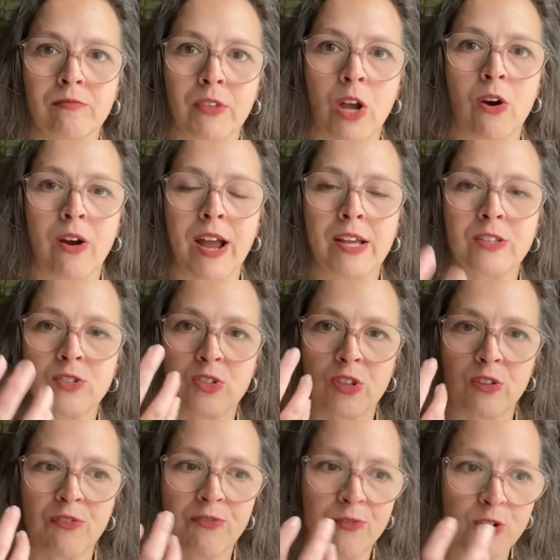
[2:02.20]
All right, so
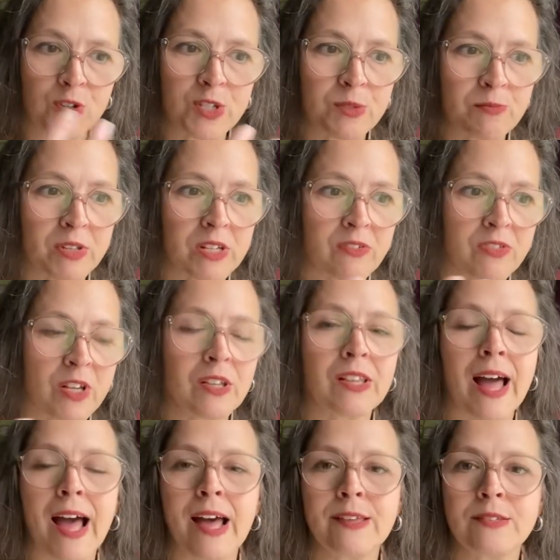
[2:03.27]
the first bit of the
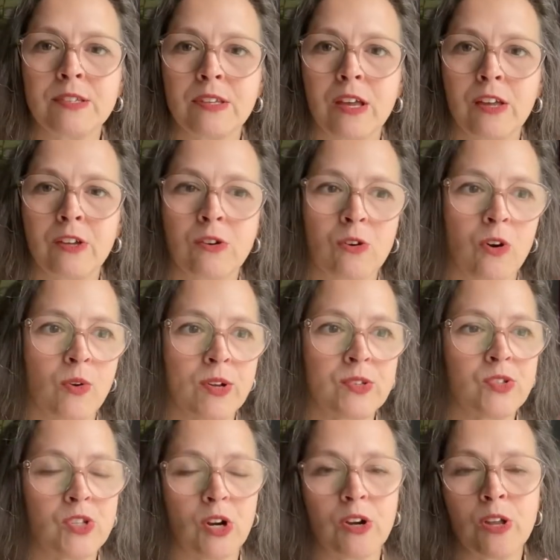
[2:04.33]
class, you're always
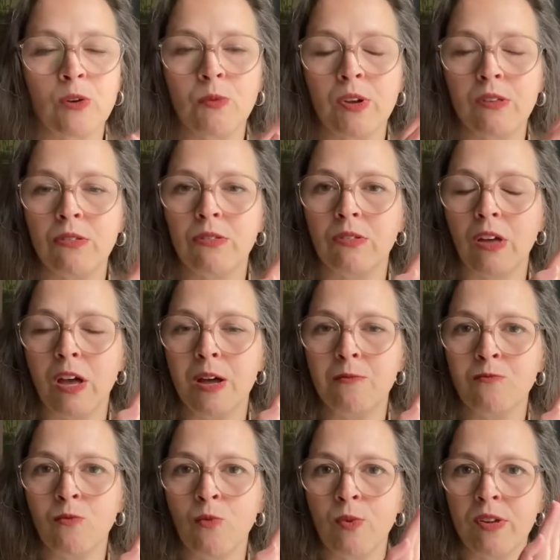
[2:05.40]
starting with
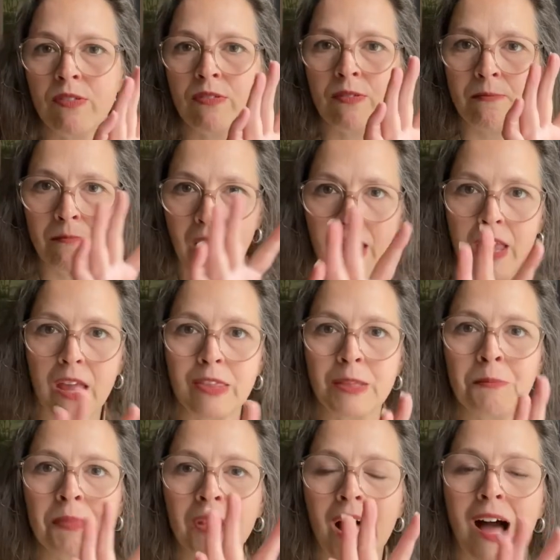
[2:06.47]
making the
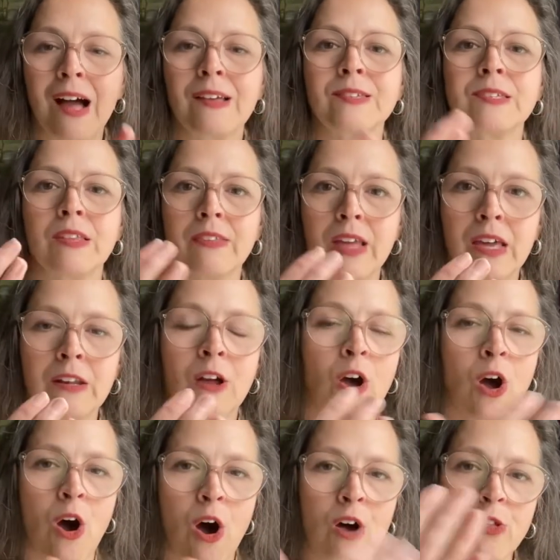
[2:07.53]
blocks, and then
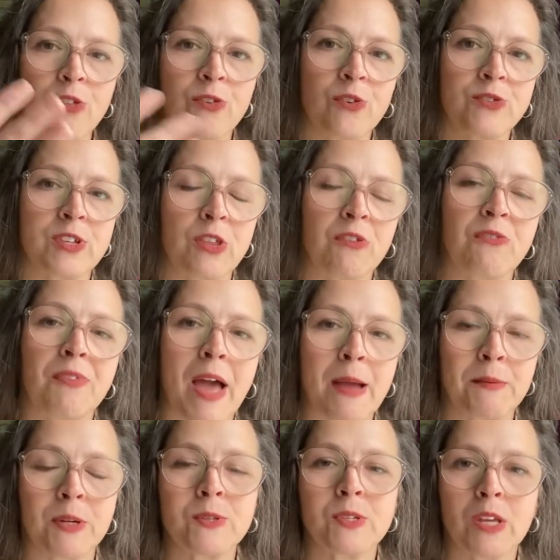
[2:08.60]
all of those other
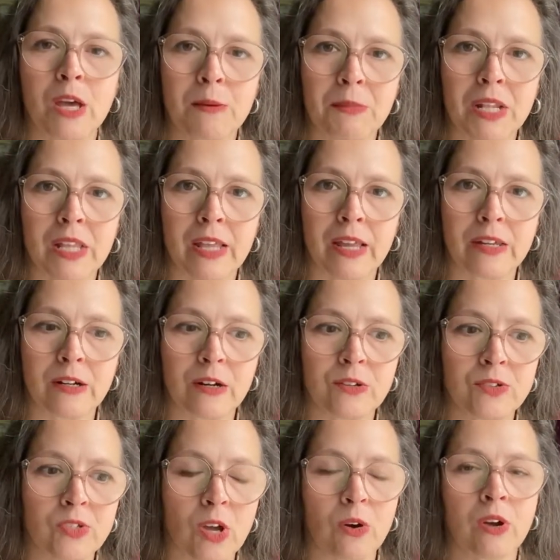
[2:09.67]
fabrics come in later.
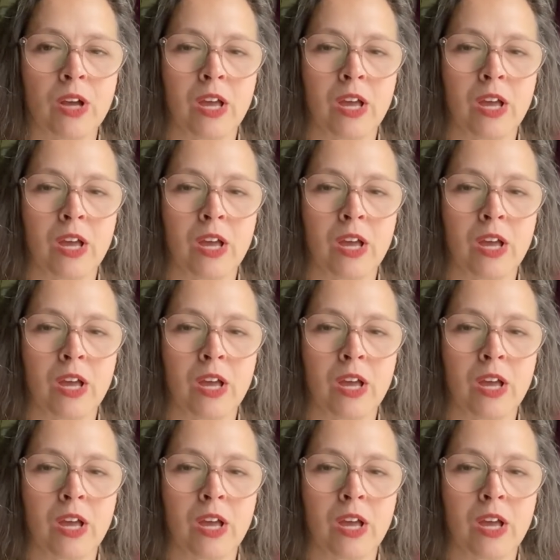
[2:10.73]
So